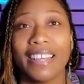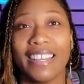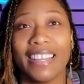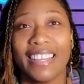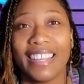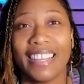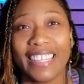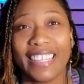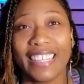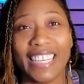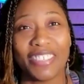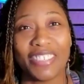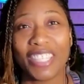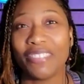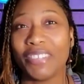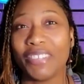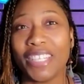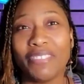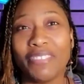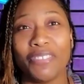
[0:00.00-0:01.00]
get rid
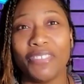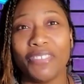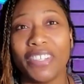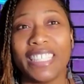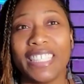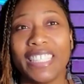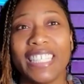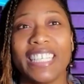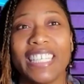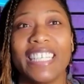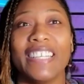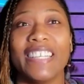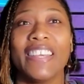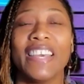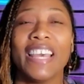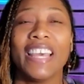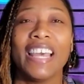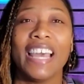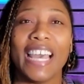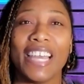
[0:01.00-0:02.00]
of it if you're feeling it,
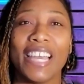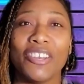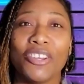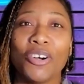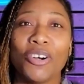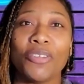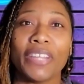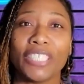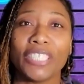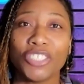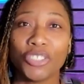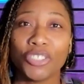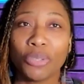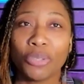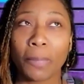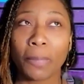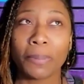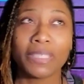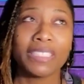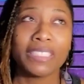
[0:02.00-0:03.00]
and know that you
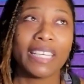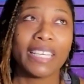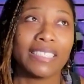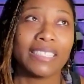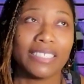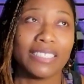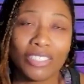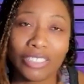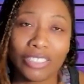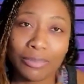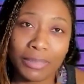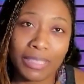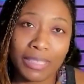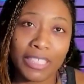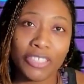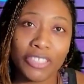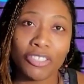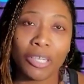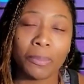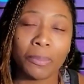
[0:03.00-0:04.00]
are protected.
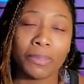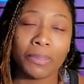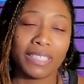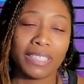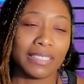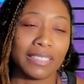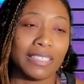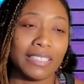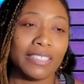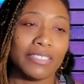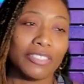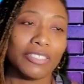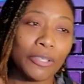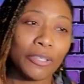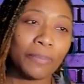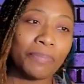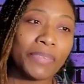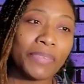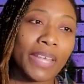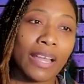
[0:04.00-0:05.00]
Ultimately, you are protected.
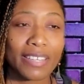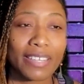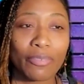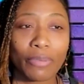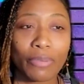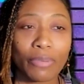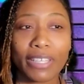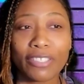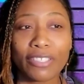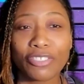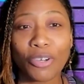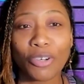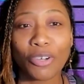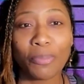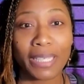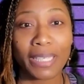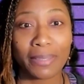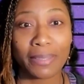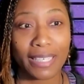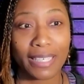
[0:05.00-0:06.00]
So there's so
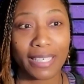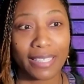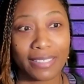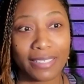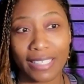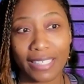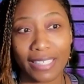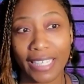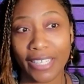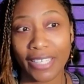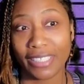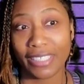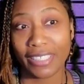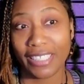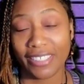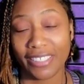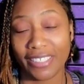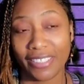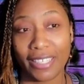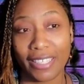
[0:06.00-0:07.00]
many things to hit on
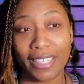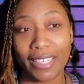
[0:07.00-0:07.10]
here.